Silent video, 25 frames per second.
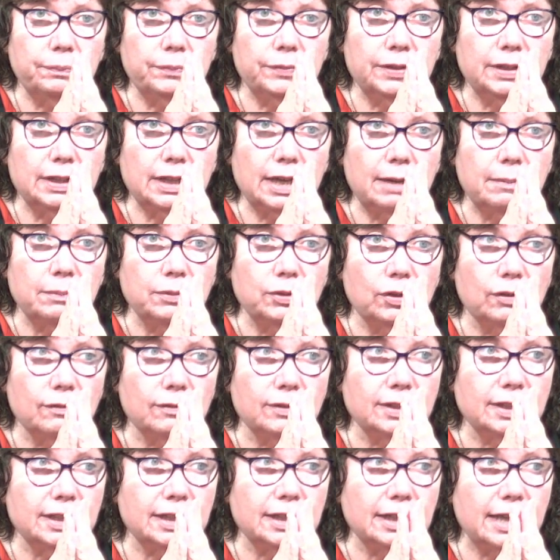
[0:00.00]
observance
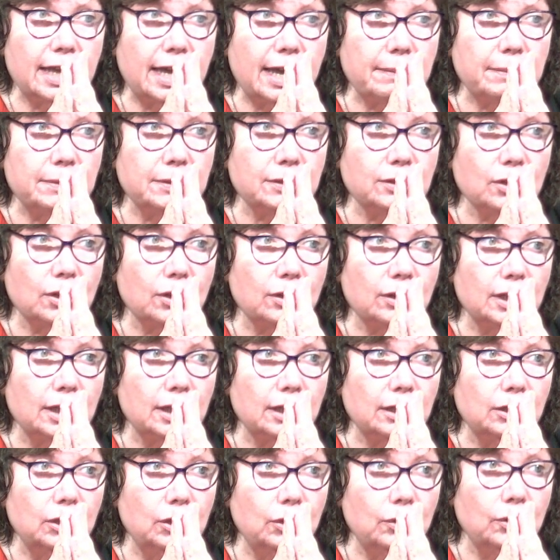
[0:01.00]
that happens on
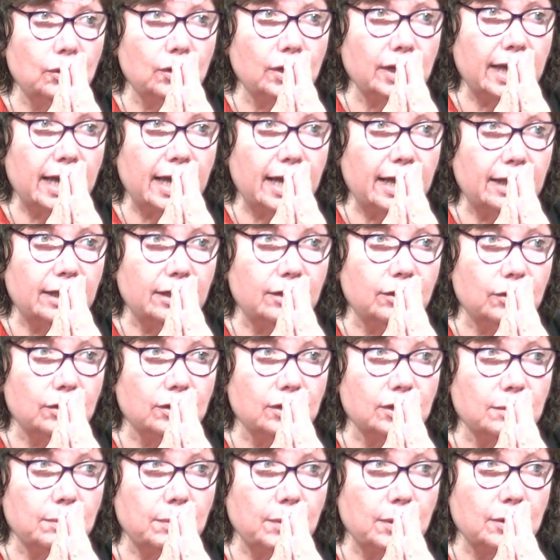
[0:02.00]
the lunar calendar as
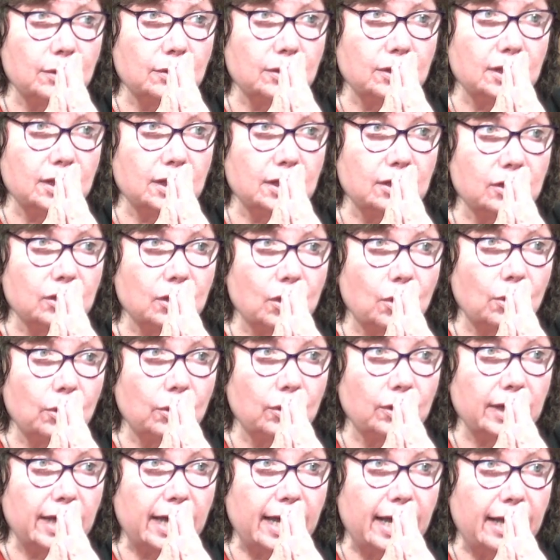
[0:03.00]
opposed to the solar
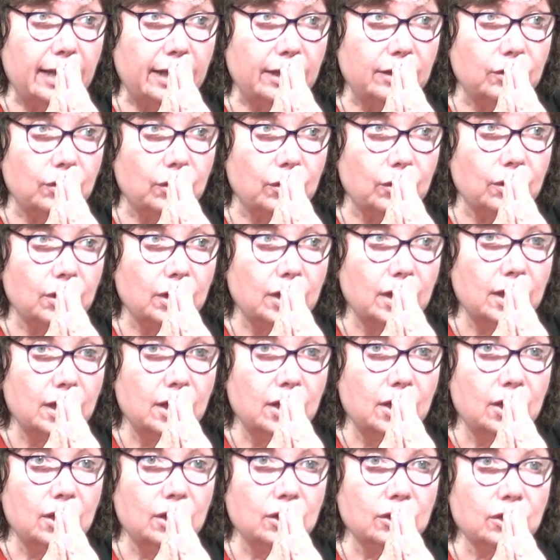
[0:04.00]
calendar.
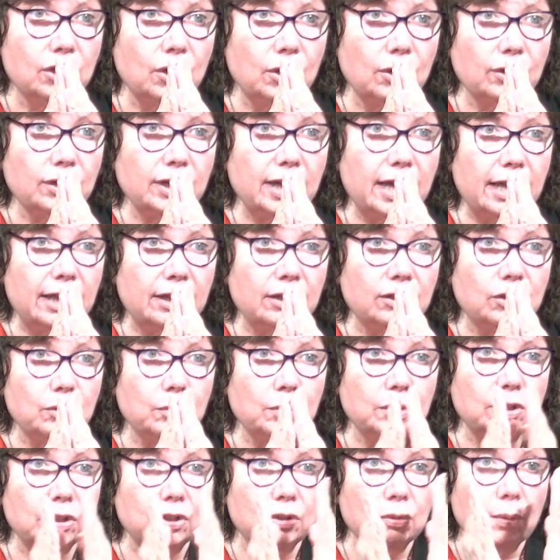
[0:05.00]
Solar calendar,
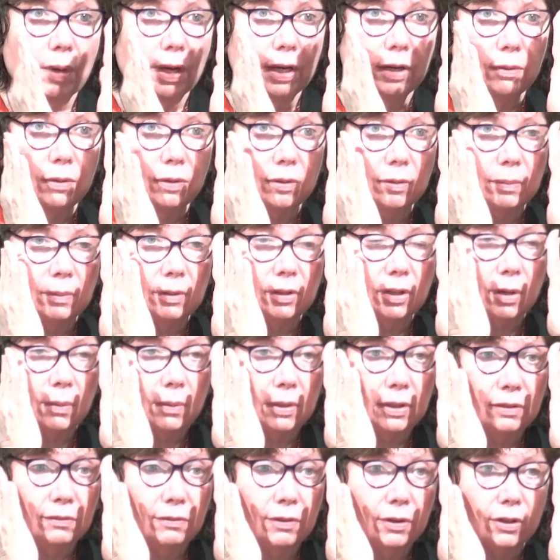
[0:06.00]
which is why Christmas always
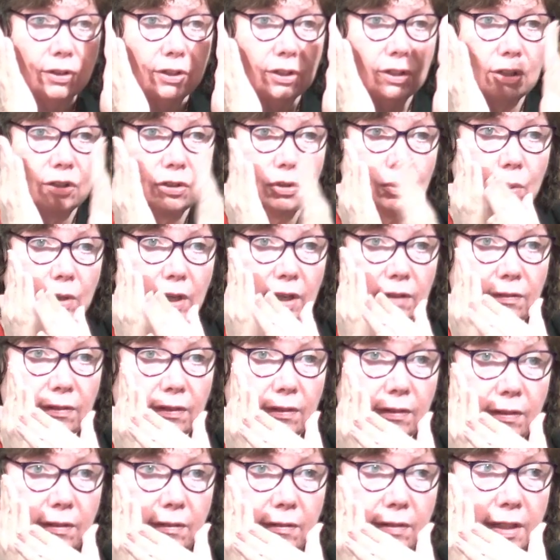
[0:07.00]
falls on the
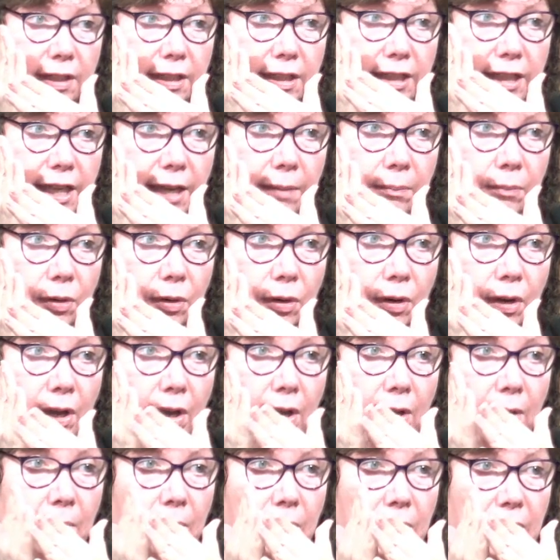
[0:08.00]
25th of December,
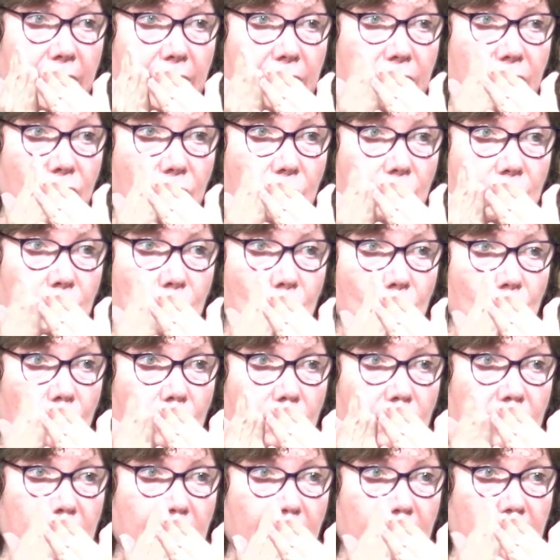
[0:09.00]
but Easter
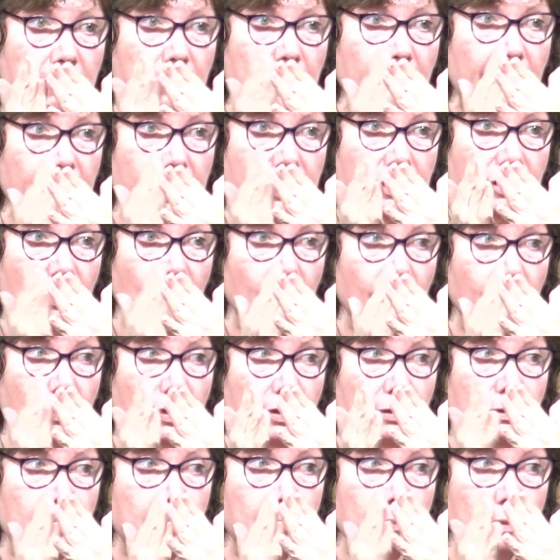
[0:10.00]
moves like Passover and
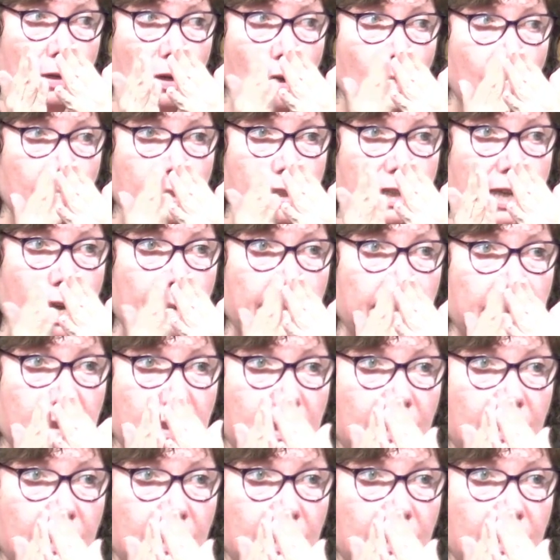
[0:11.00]
always happens near